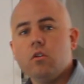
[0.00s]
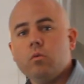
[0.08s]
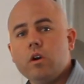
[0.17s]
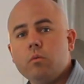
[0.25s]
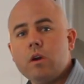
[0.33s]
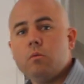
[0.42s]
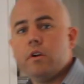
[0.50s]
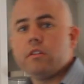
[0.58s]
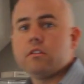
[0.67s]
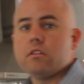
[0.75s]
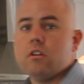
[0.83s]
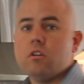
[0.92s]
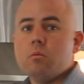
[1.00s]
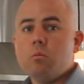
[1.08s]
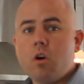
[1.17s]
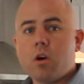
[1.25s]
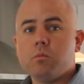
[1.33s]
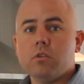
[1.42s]
We went with
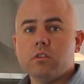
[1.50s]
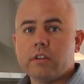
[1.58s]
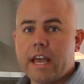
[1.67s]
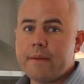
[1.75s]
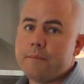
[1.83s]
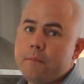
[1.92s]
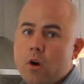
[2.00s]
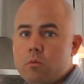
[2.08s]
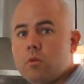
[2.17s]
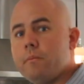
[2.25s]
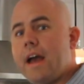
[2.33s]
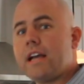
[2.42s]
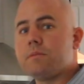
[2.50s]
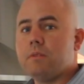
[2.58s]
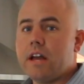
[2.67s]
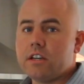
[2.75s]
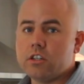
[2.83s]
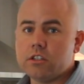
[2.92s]
marble and marble
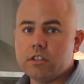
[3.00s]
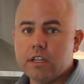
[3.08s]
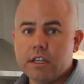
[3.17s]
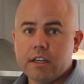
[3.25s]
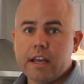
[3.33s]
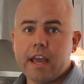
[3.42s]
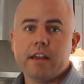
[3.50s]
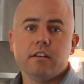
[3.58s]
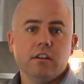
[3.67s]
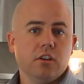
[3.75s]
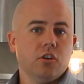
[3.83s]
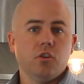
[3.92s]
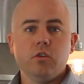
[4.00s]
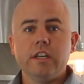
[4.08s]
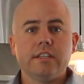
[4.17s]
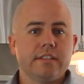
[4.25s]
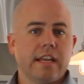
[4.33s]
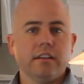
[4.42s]
backsplashes and unique
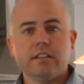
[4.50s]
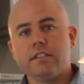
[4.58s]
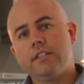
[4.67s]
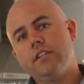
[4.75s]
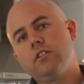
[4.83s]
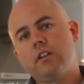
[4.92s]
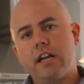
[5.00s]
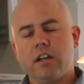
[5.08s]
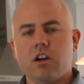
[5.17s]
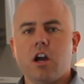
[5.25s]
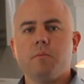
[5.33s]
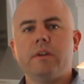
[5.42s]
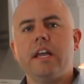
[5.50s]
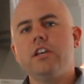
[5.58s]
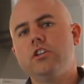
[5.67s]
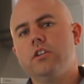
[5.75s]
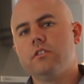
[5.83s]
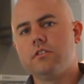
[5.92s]
stainless steel kind of
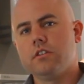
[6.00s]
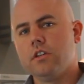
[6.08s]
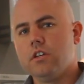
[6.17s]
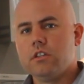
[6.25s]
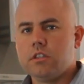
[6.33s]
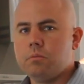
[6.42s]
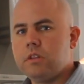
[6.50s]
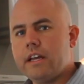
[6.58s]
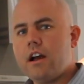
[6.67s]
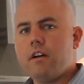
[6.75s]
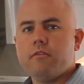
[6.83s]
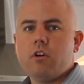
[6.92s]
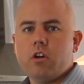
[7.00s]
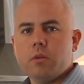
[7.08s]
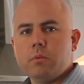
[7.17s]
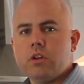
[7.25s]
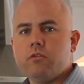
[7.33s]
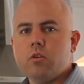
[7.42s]
combinations to play off all the
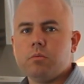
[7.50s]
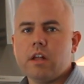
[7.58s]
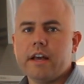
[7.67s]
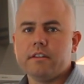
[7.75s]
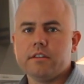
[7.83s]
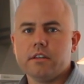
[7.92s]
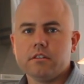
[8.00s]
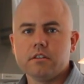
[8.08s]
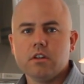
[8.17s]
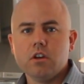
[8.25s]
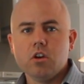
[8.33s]
beautiful appliances.